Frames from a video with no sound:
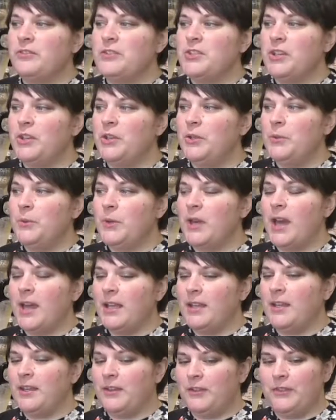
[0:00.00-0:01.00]
of two
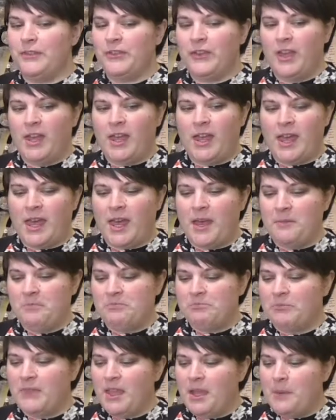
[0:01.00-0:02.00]
kind of
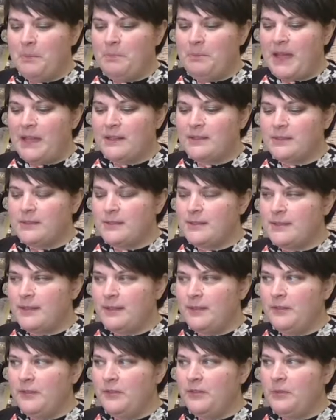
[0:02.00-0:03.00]
bands
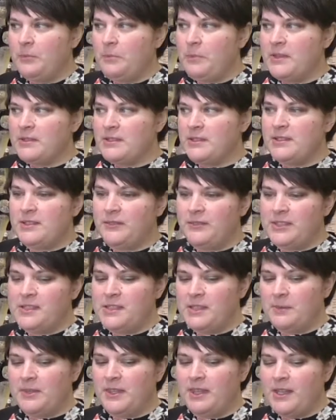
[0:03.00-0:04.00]
of
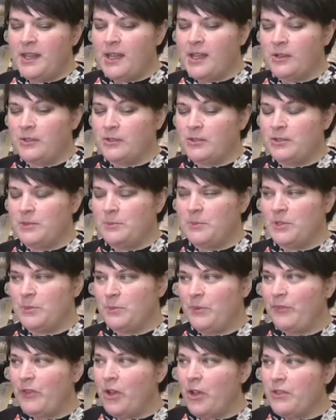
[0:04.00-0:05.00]
positivity within our customers.
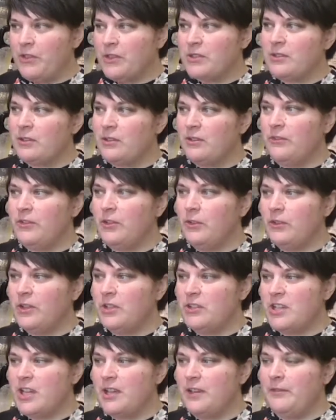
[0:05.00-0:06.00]
We've got the sort of younger
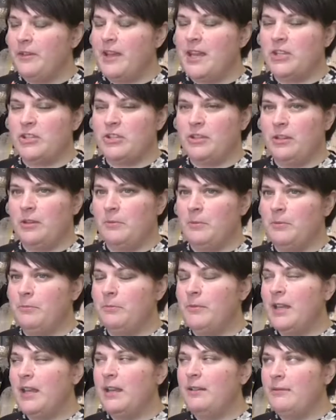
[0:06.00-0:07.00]
generation who are
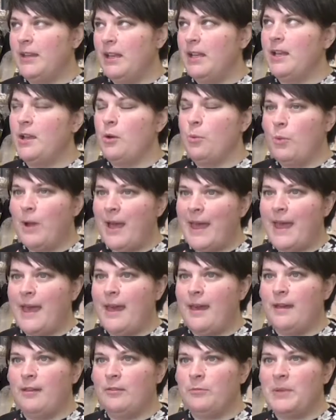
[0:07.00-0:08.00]
really, really
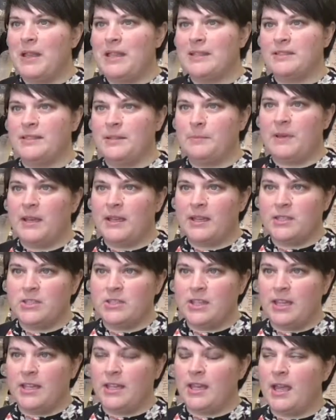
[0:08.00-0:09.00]
aware of plastic
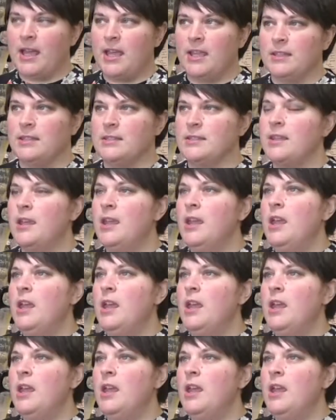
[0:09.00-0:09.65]
packaging and